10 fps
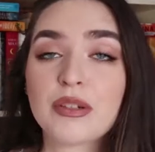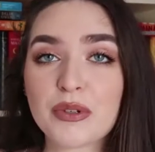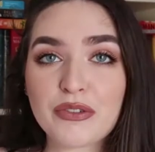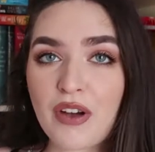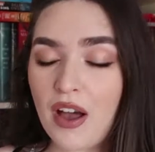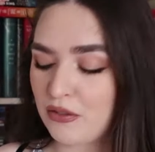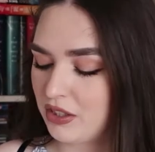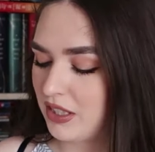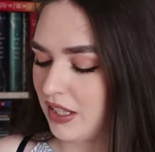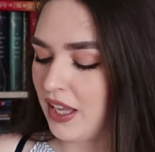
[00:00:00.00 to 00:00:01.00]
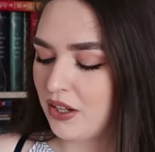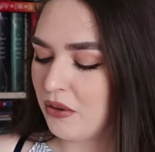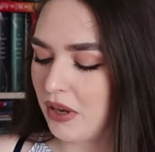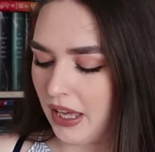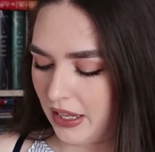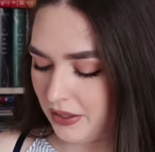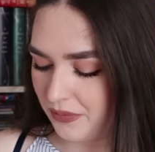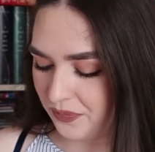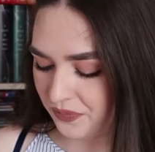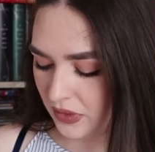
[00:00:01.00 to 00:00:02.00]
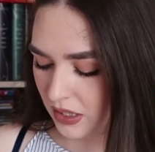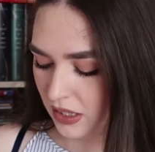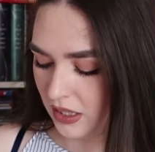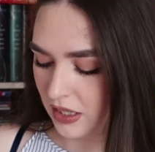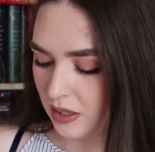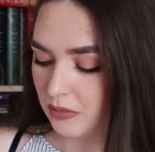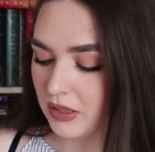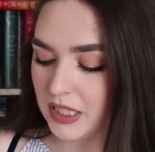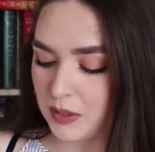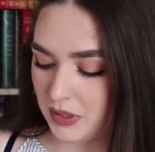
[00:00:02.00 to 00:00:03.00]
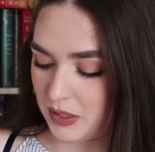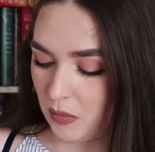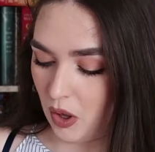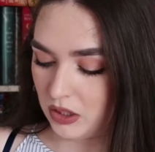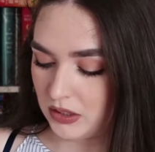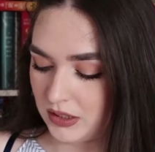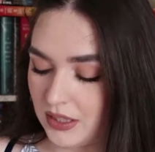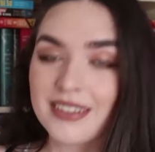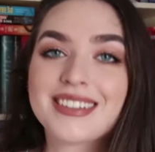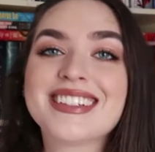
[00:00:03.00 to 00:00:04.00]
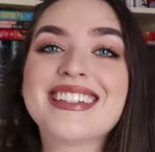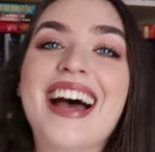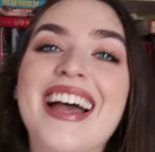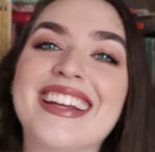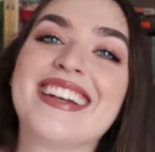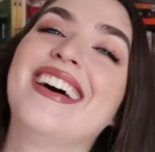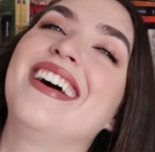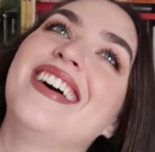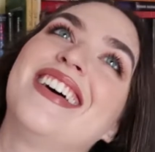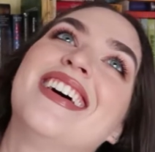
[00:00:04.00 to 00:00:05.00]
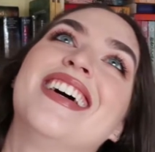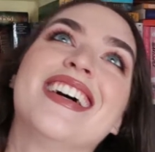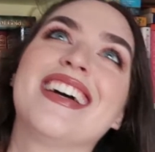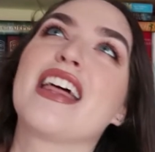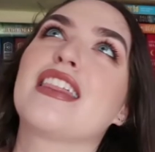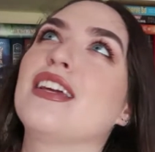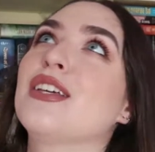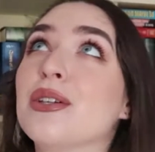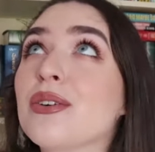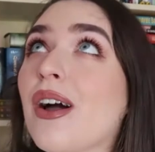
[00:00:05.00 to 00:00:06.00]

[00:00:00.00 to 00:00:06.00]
number 5 once again, okay. Please be small. 9, oh, thank you